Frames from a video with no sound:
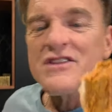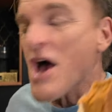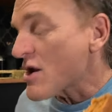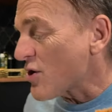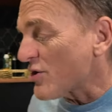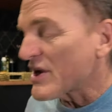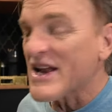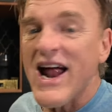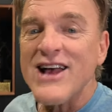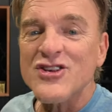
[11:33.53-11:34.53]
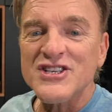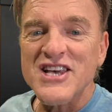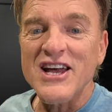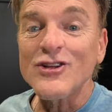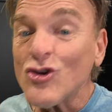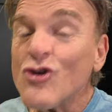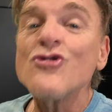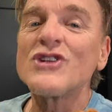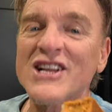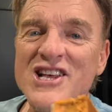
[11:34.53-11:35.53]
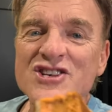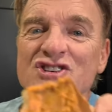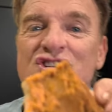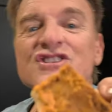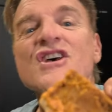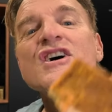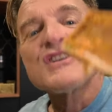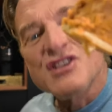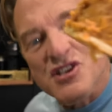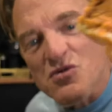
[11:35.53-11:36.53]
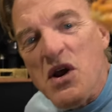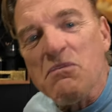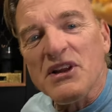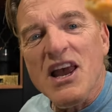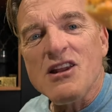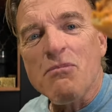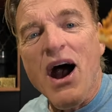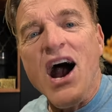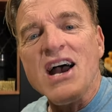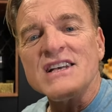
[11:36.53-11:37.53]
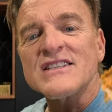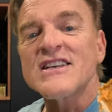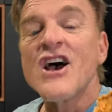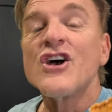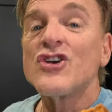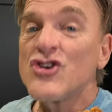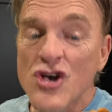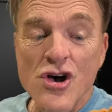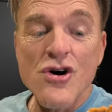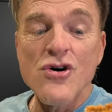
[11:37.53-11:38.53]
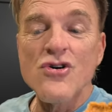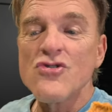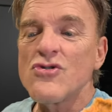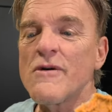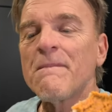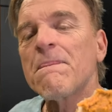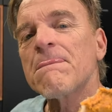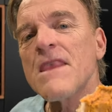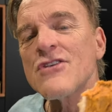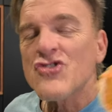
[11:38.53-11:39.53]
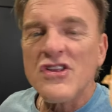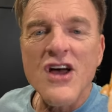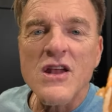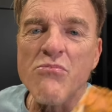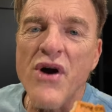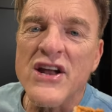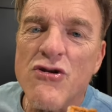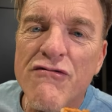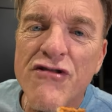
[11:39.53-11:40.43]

Not only did I just get two delicious sweet potato pies, you just got a brand new